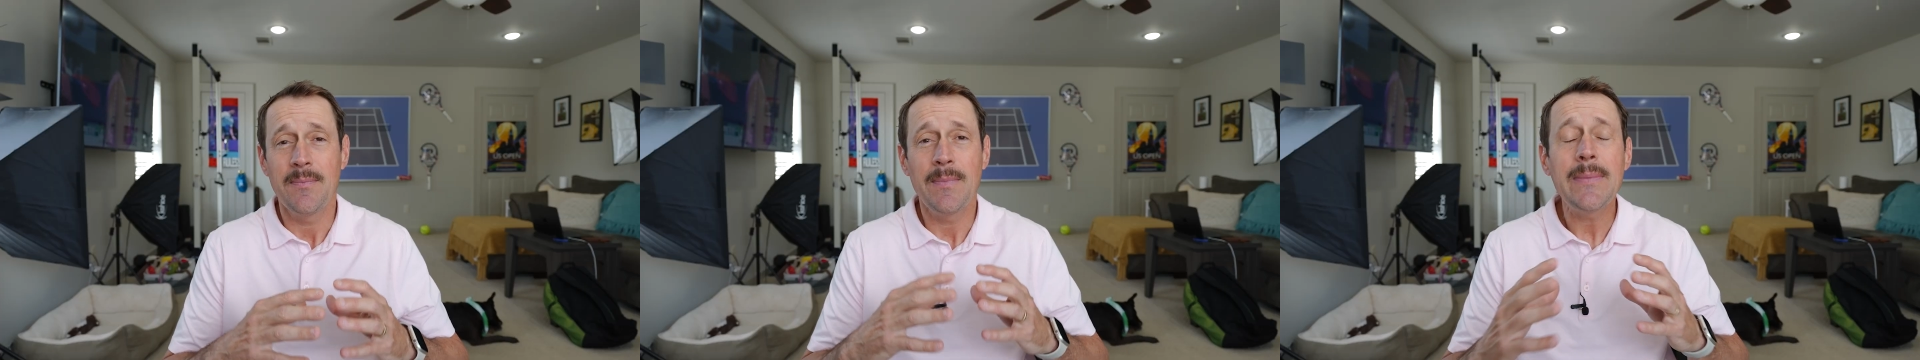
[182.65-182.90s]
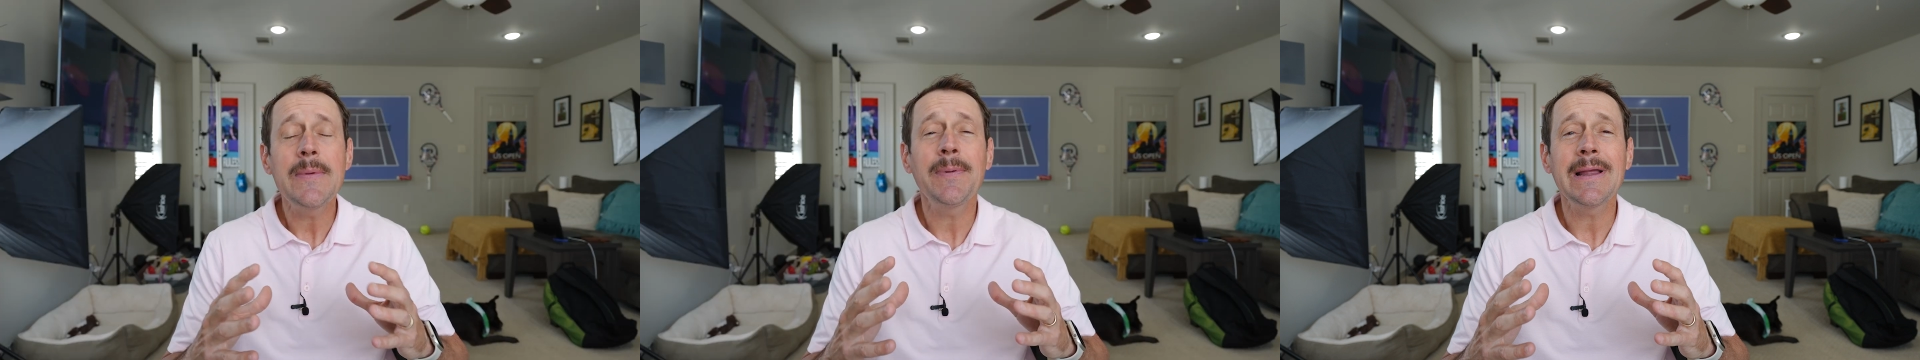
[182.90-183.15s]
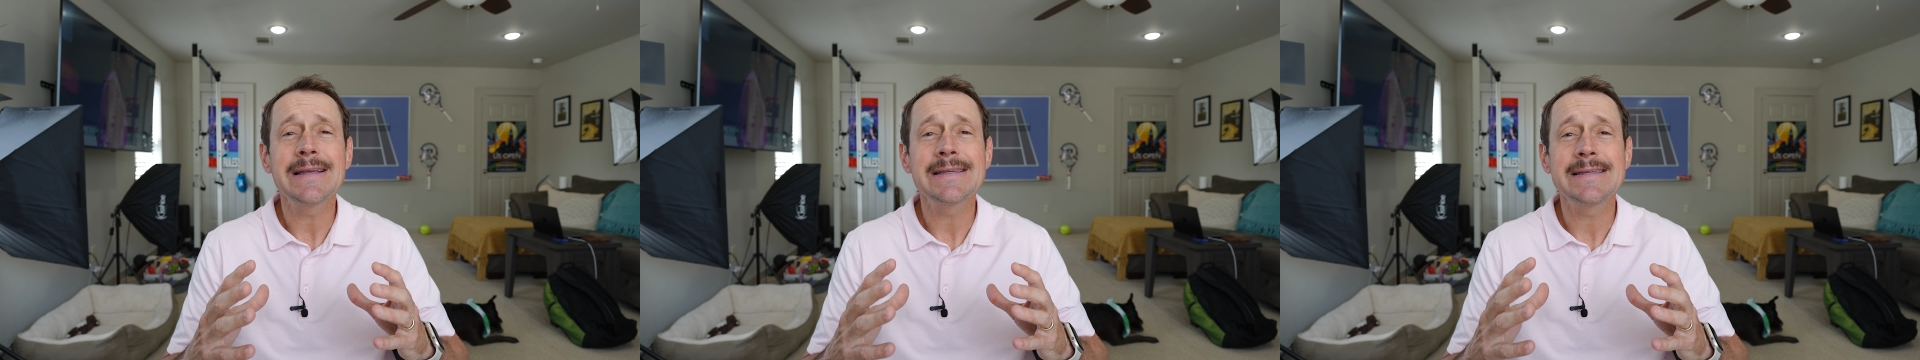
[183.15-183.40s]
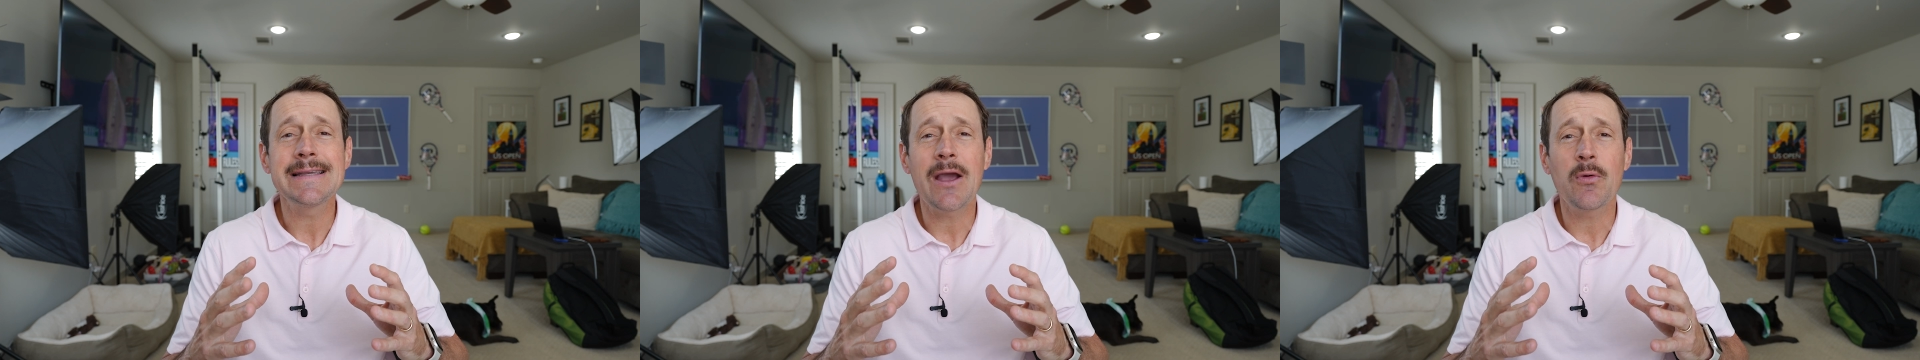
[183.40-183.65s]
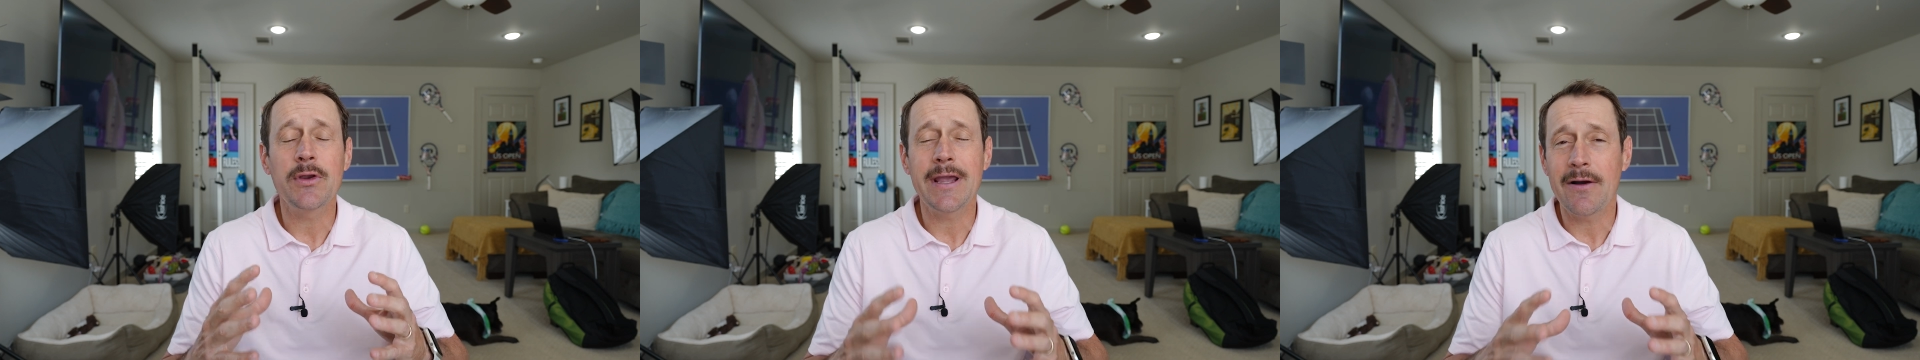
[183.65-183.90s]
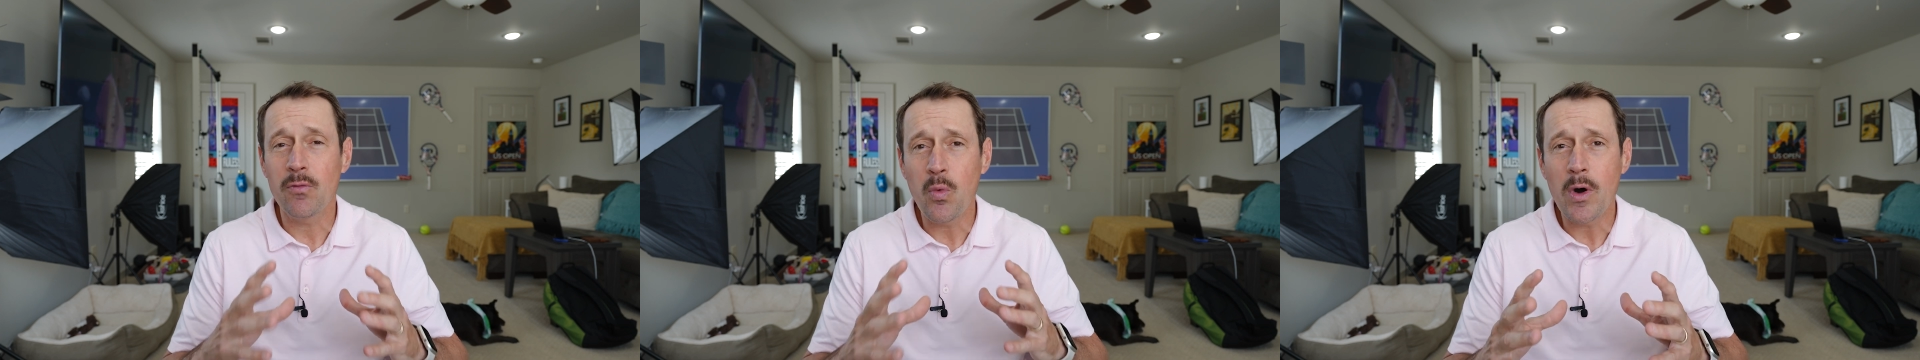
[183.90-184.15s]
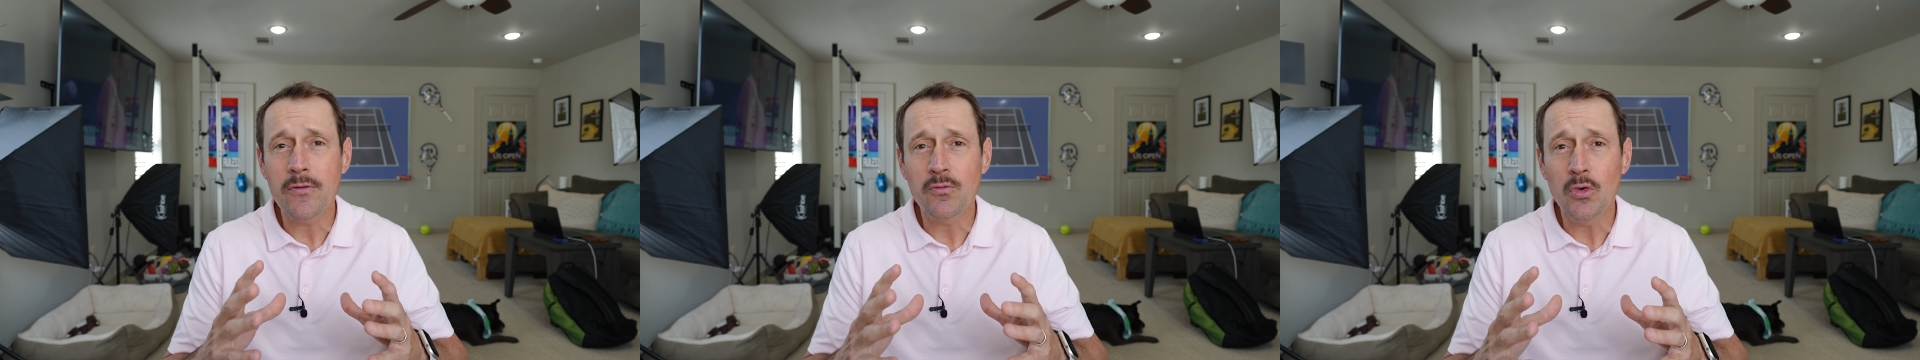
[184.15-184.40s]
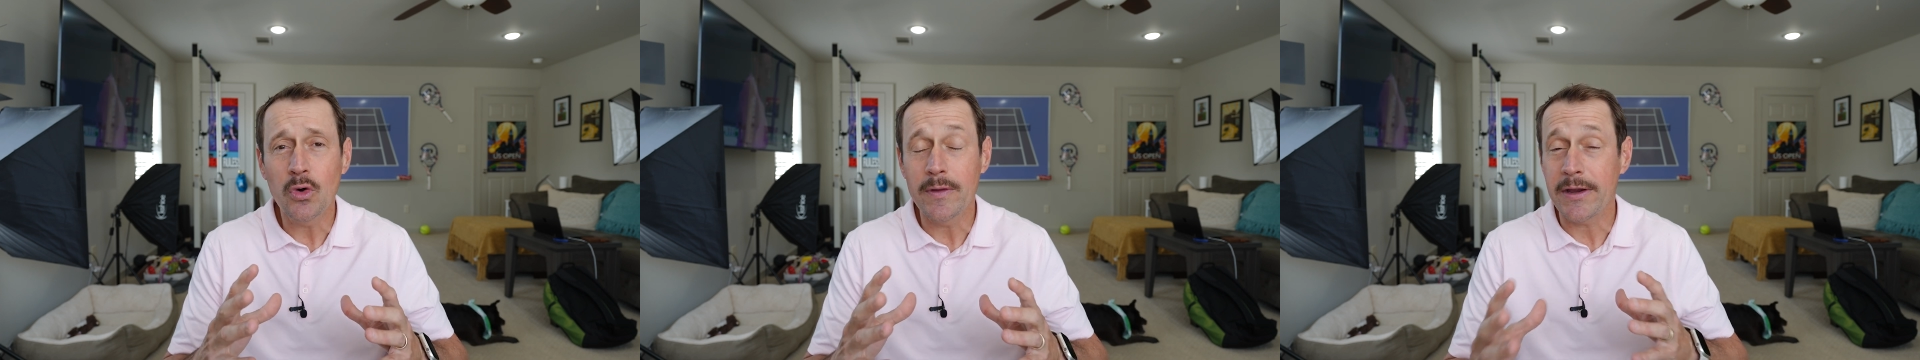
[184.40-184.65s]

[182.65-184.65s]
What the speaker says: Maybe play a set where you have one rule